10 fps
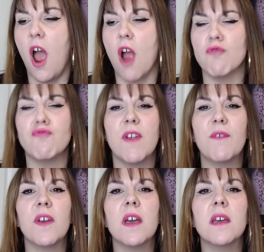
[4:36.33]
A
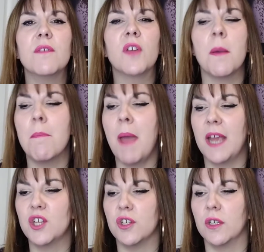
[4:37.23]
river of
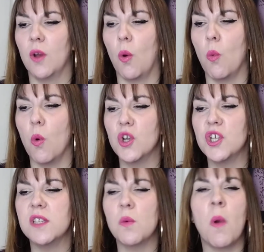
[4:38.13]
compassion
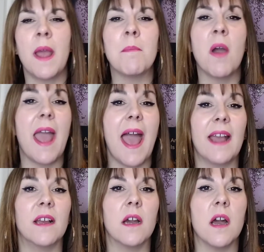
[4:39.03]
washes away my
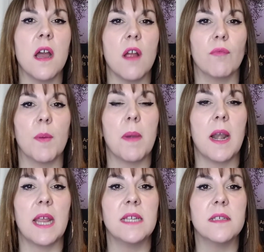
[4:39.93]
anger and
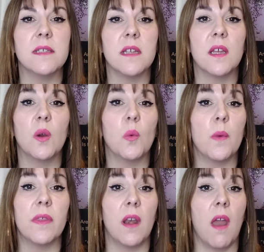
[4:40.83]
replaces it
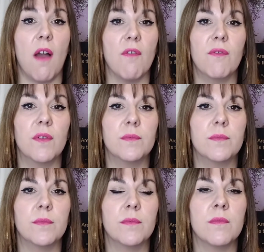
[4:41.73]
with love.
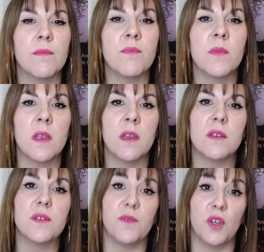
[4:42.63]

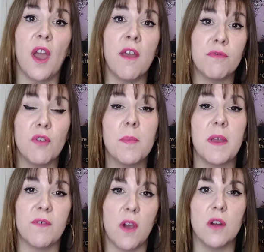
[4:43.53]
So if you're going through a bit
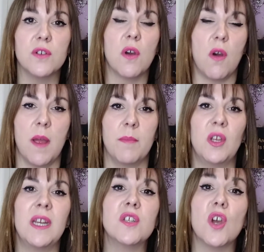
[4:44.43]
of a hard time, you
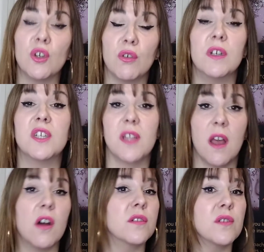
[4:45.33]
need to acknowledge that
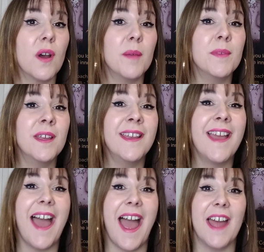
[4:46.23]
hard time
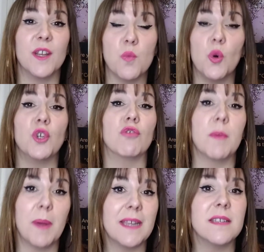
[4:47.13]
and what you're
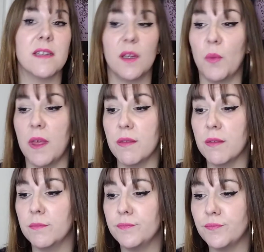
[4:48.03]
replacing it with.
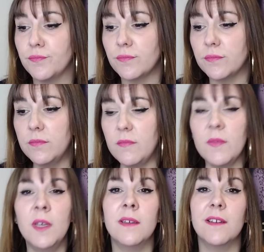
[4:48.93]

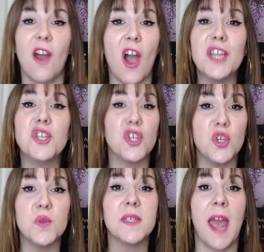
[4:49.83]
I
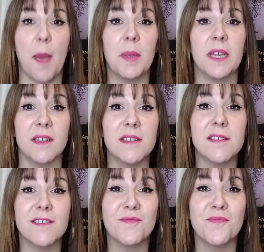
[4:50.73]
choose happiness.